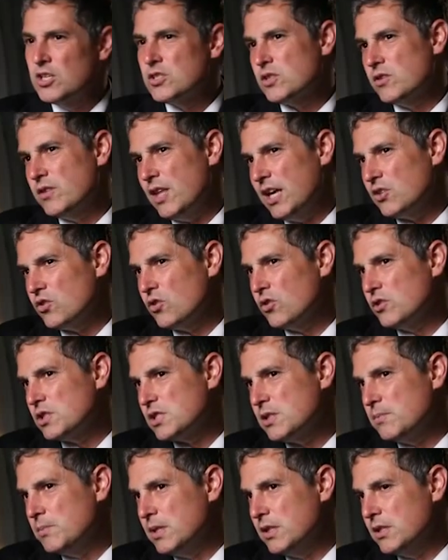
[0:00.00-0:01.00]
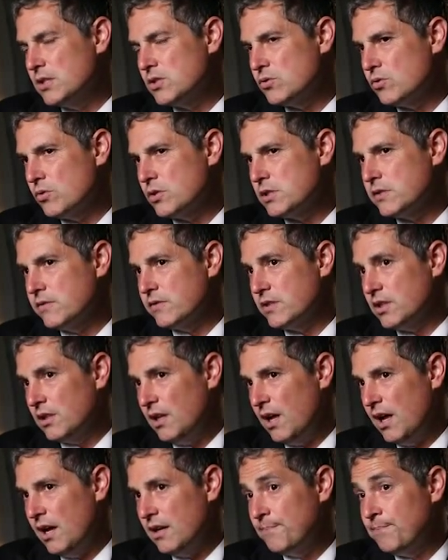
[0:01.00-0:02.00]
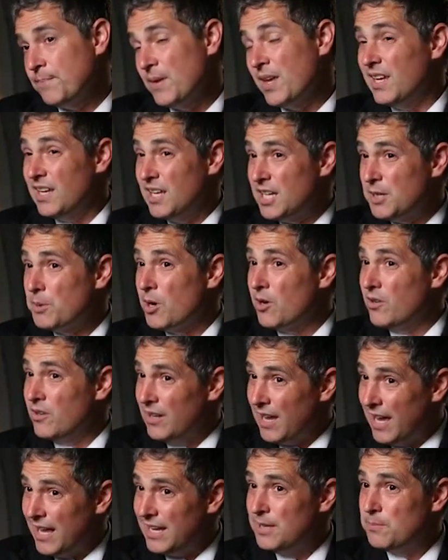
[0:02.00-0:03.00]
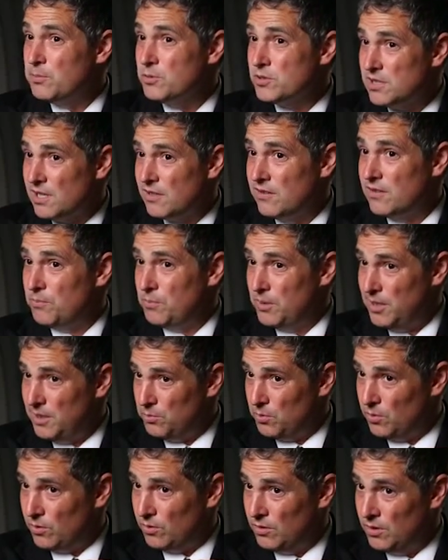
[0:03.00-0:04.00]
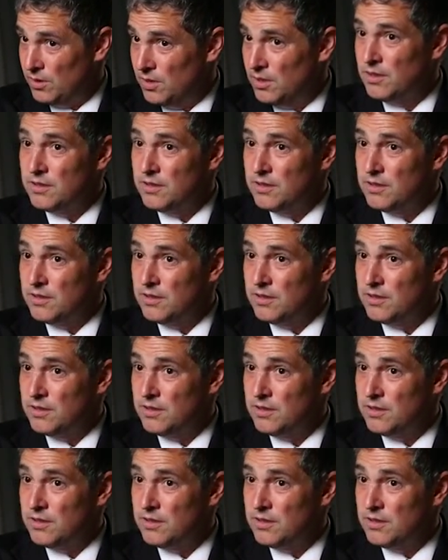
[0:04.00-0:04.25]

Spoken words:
So that turns to be the source of clot in about 90% of the people